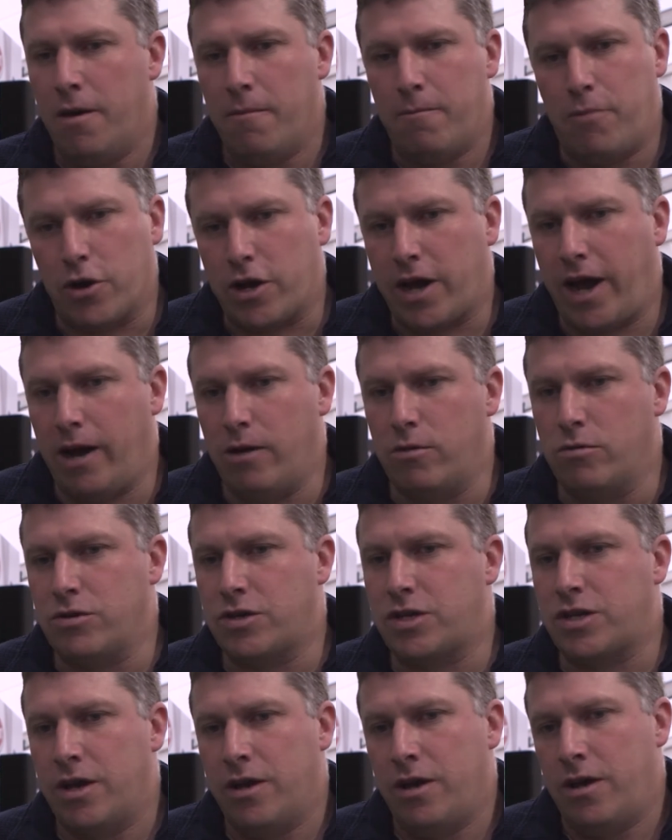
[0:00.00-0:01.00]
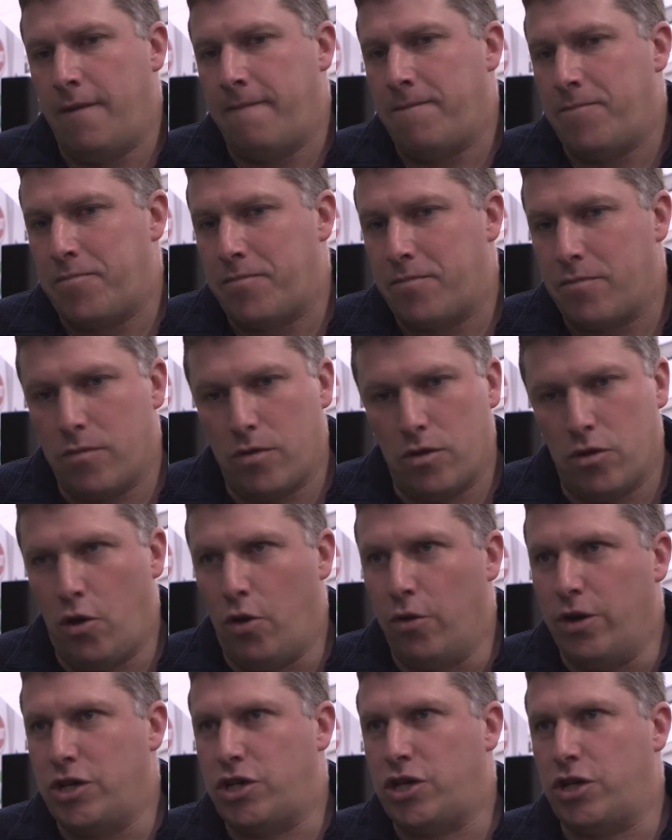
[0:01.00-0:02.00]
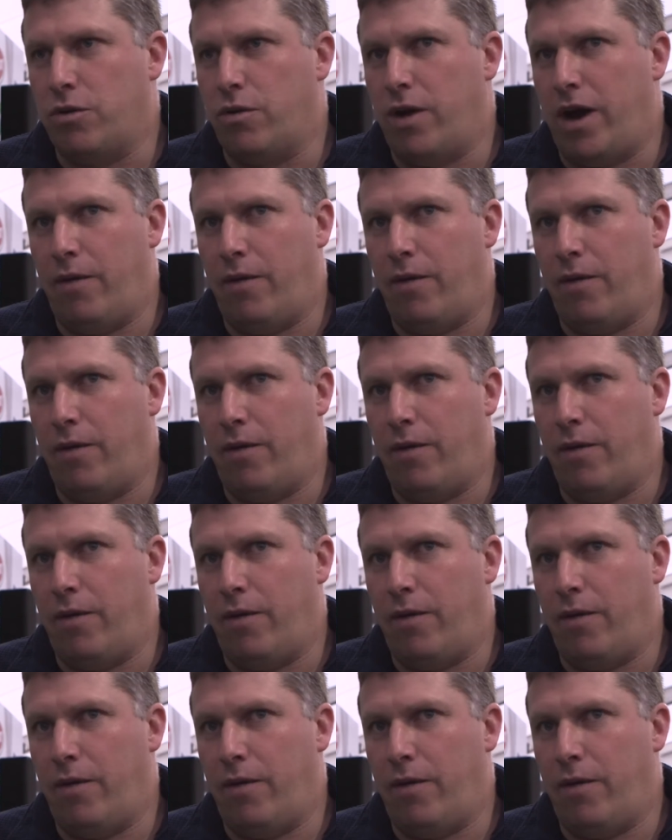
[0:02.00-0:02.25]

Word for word: But cows, no issue.